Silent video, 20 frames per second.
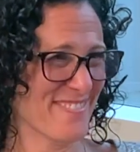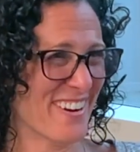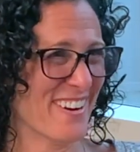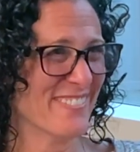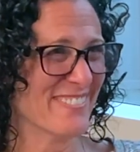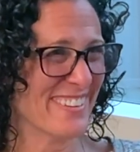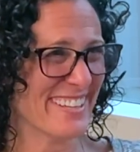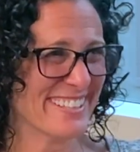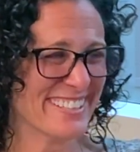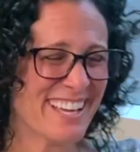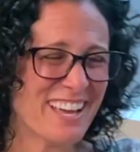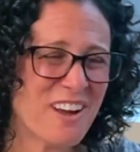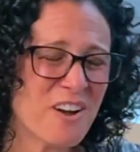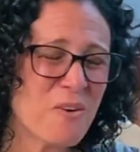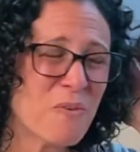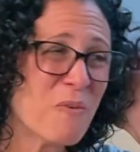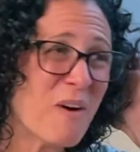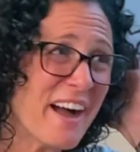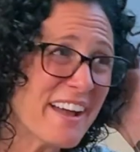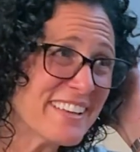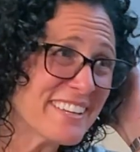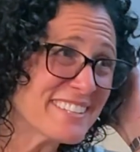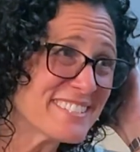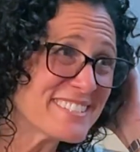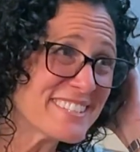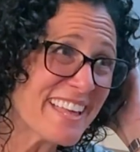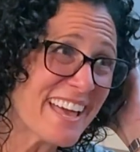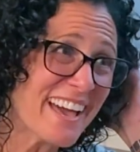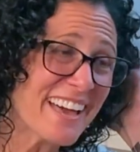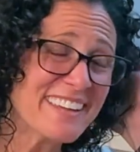a moment. Why
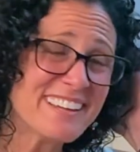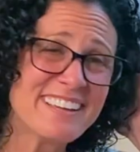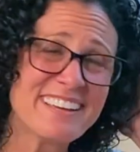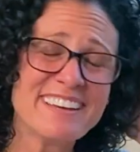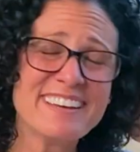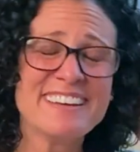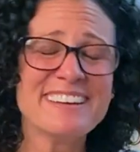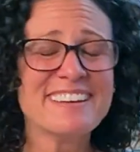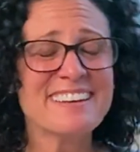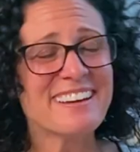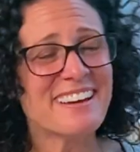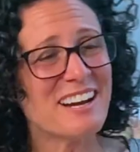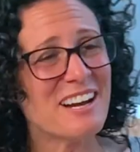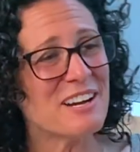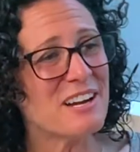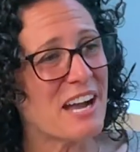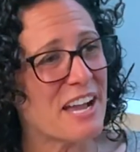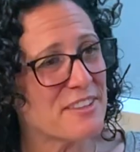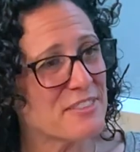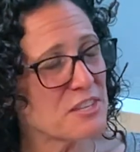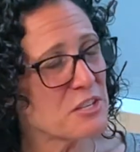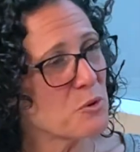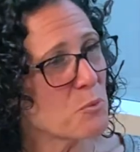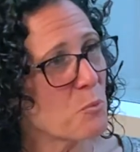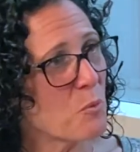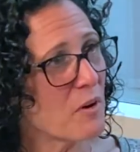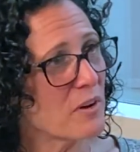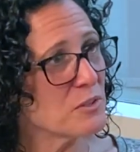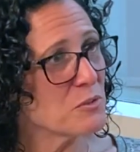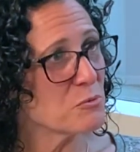is that? Uh, I think
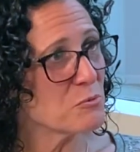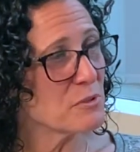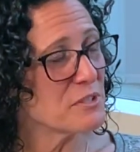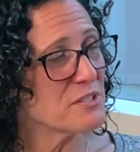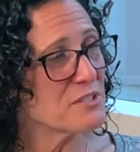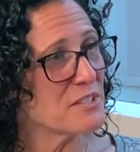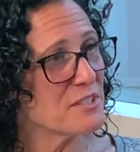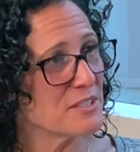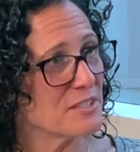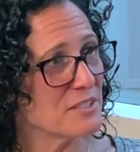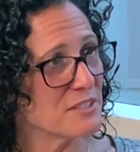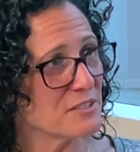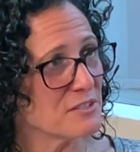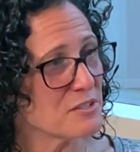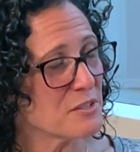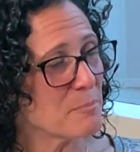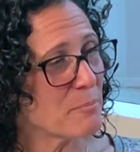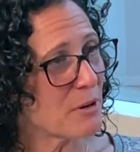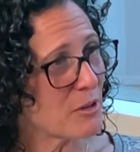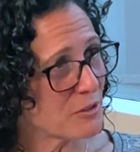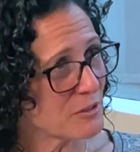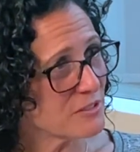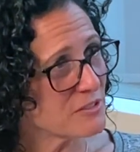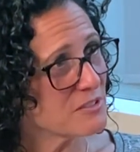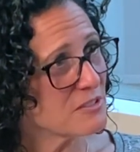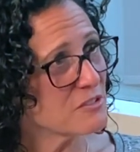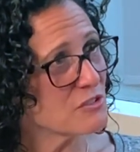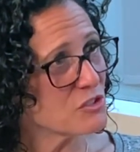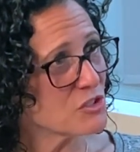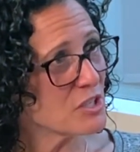one reason is the
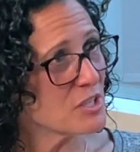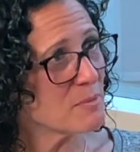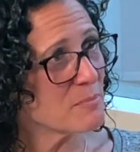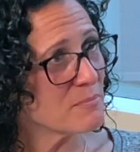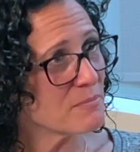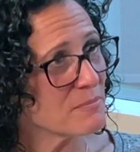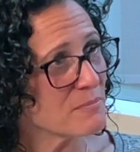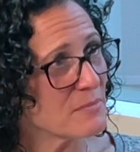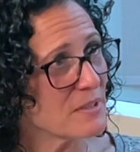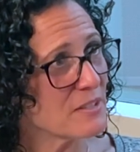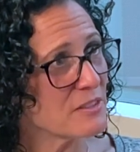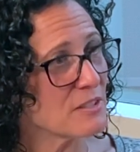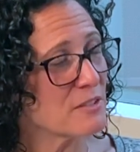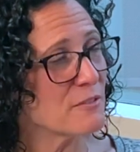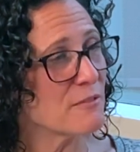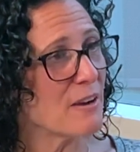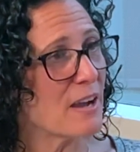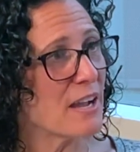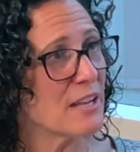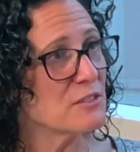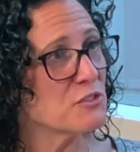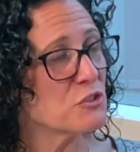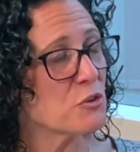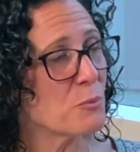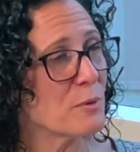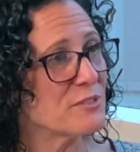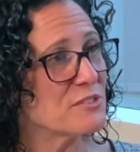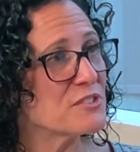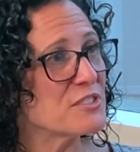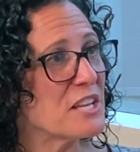partisanship yeah. and the divide. So
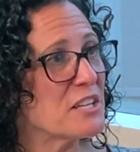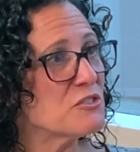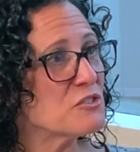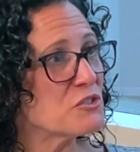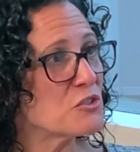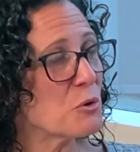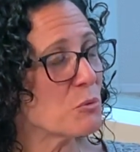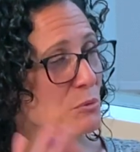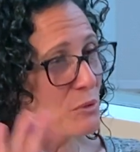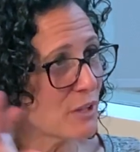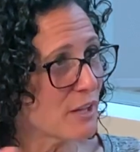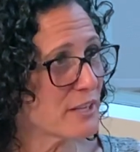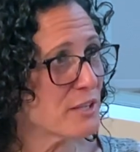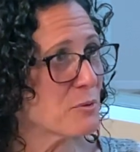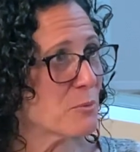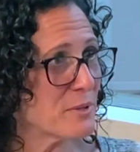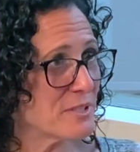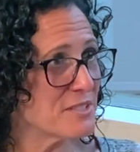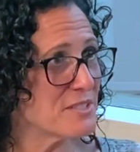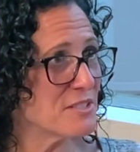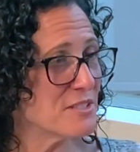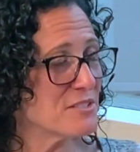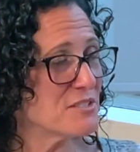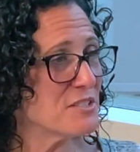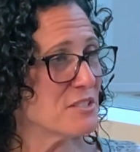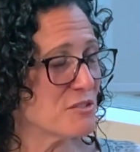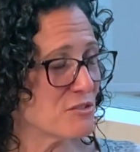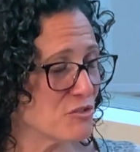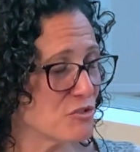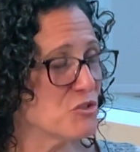when states don't like what
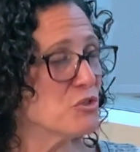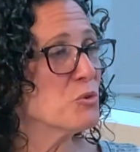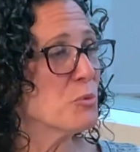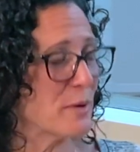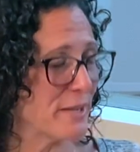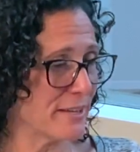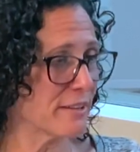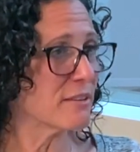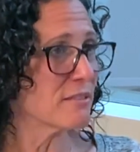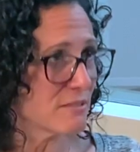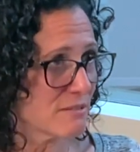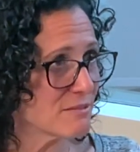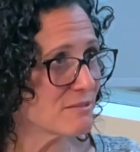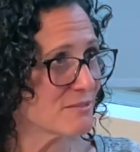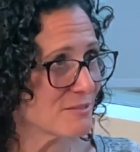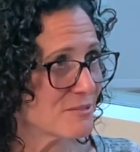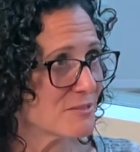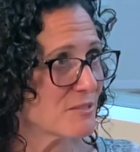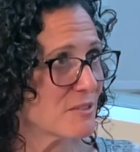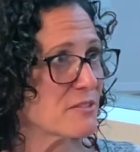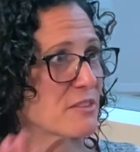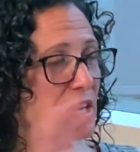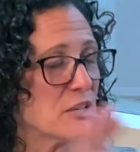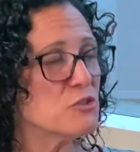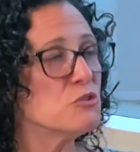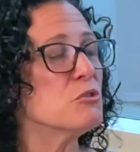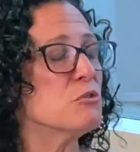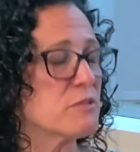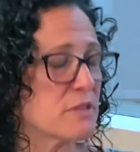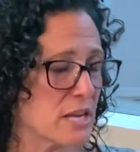DC is doing, they, they,
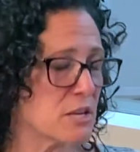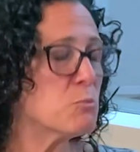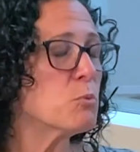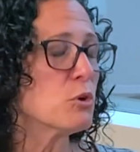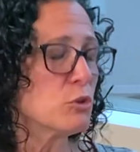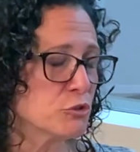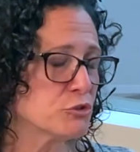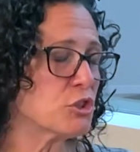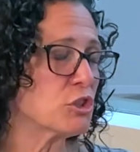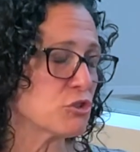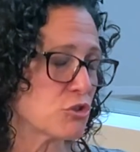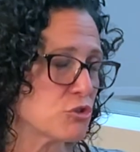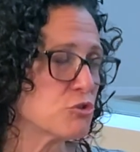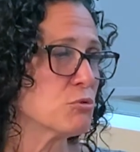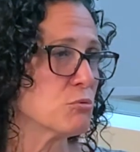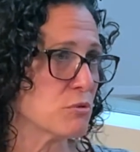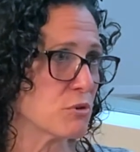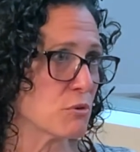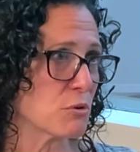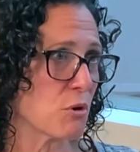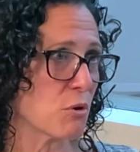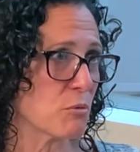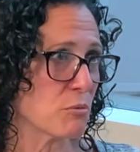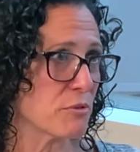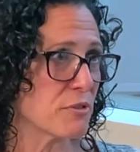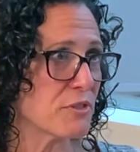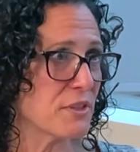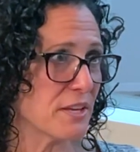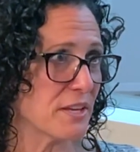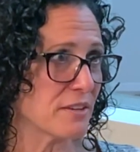they do, do they will thing. just do their
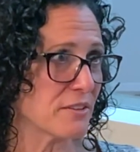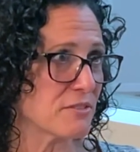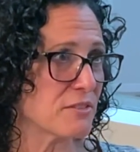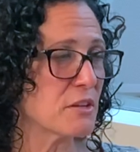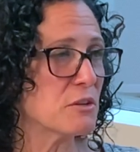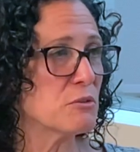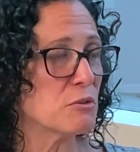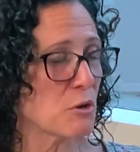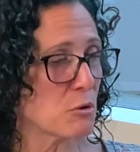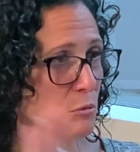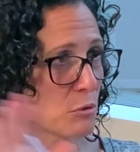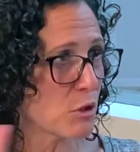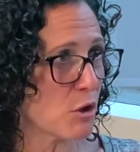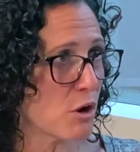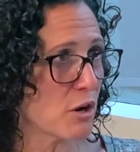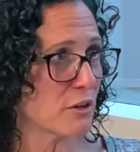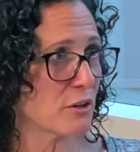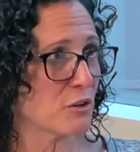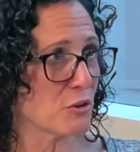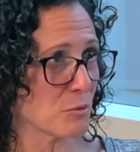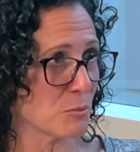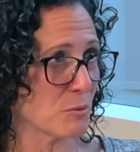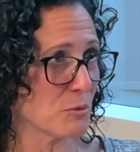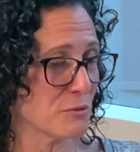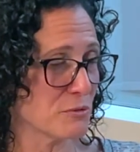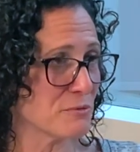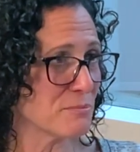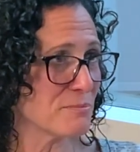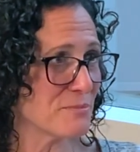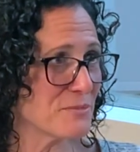own thing. Right. They no longer
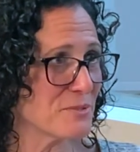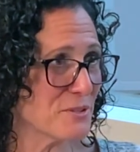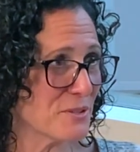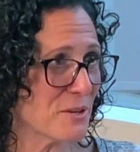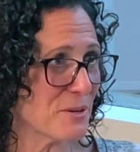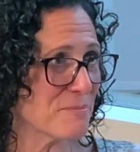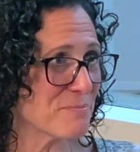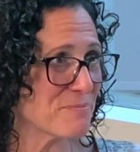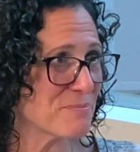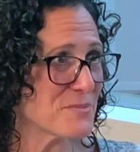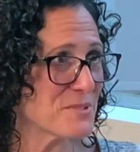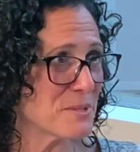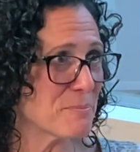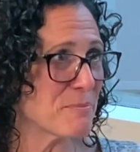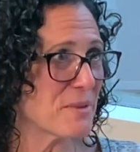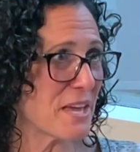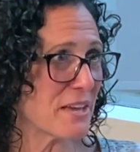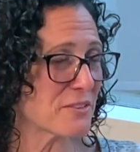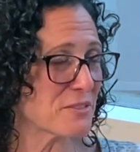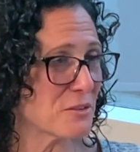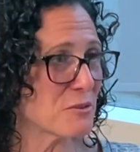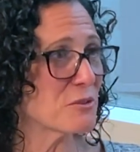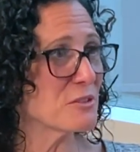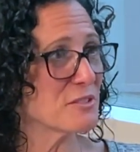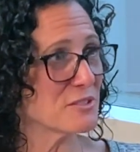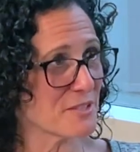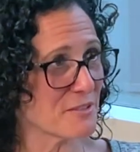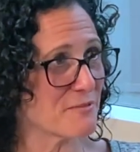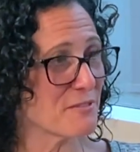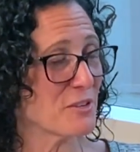will, you know, sit back. There
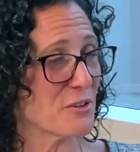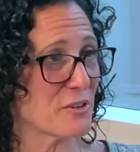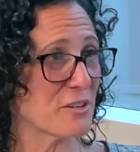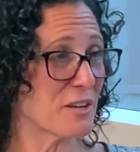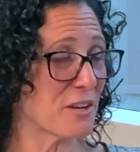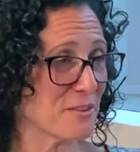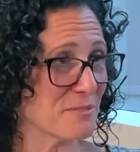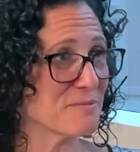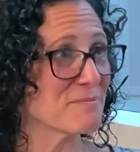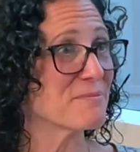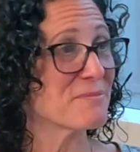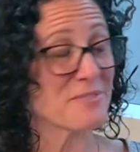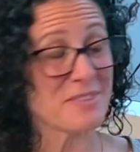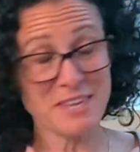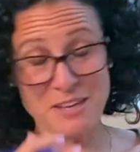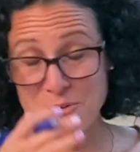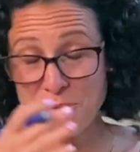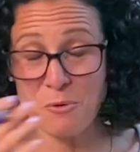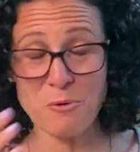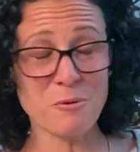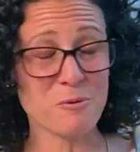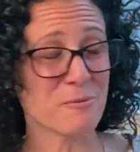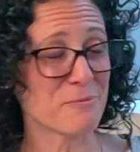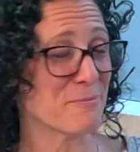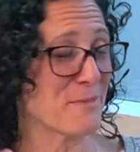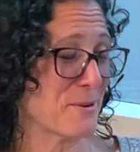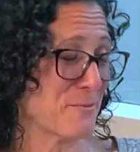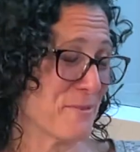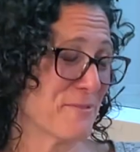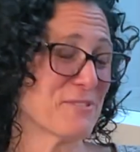is a very uh, that whole
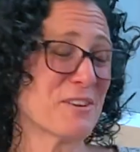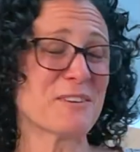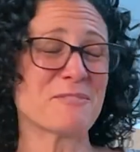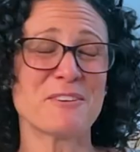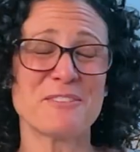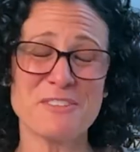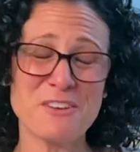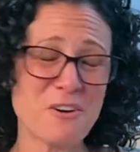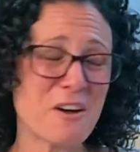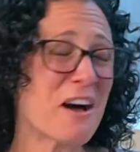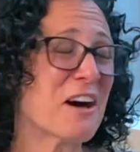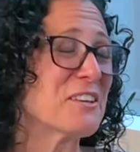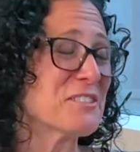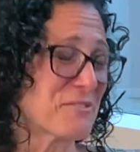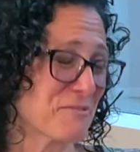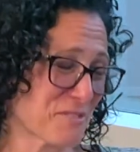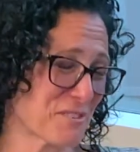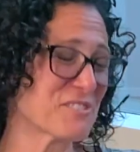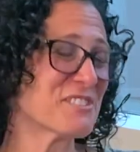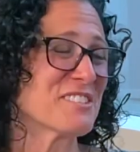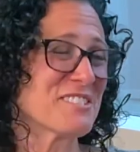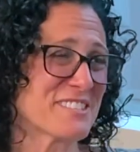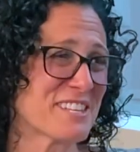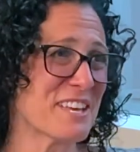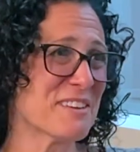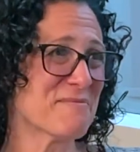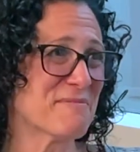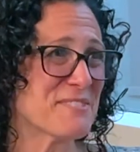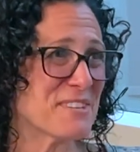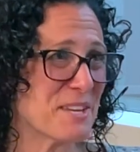that we've talked about the us versus
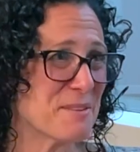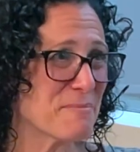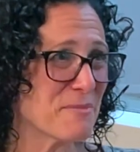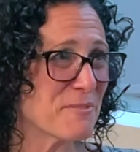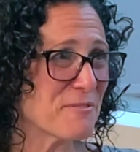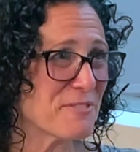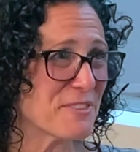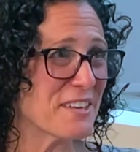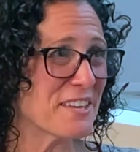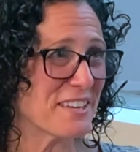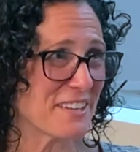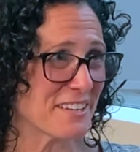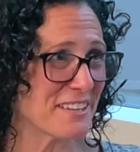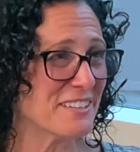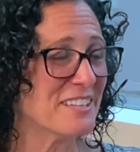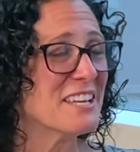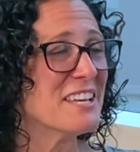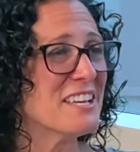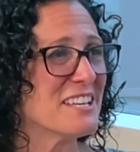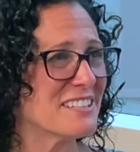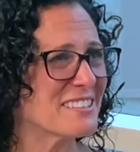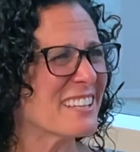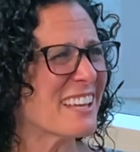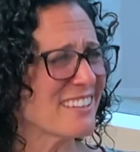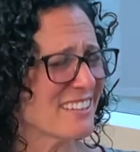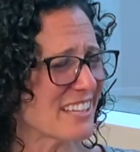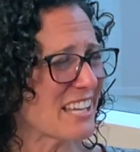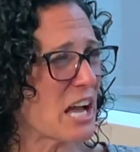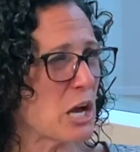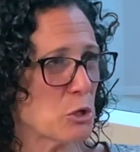them type right. of thing, and kind
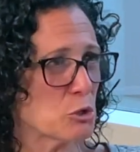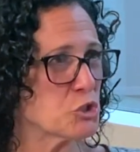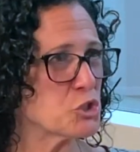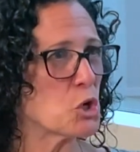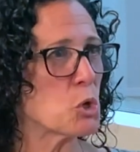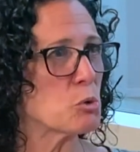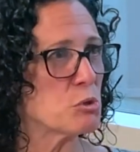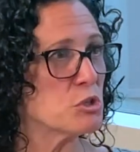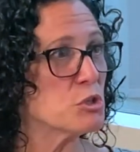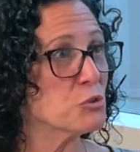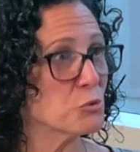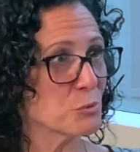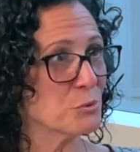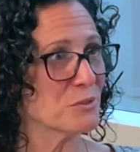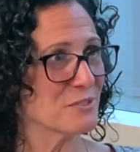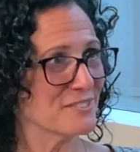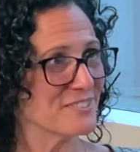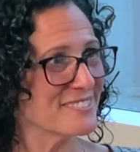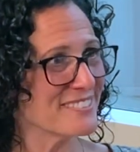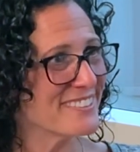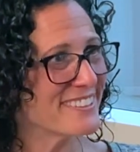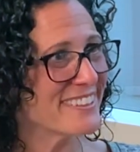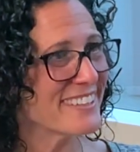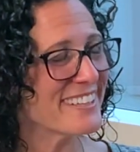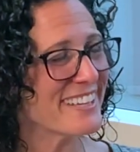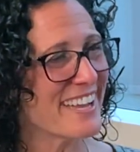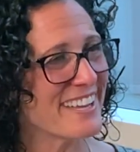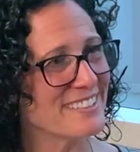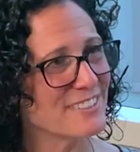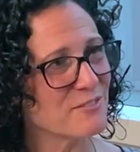of like I'll show you
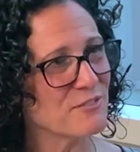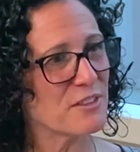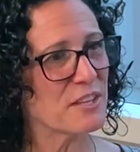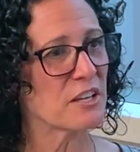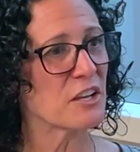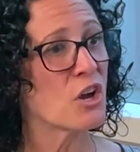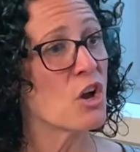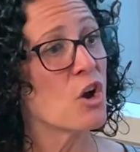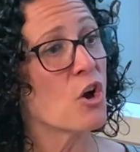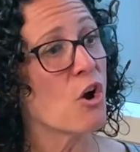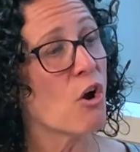right. kind of thing.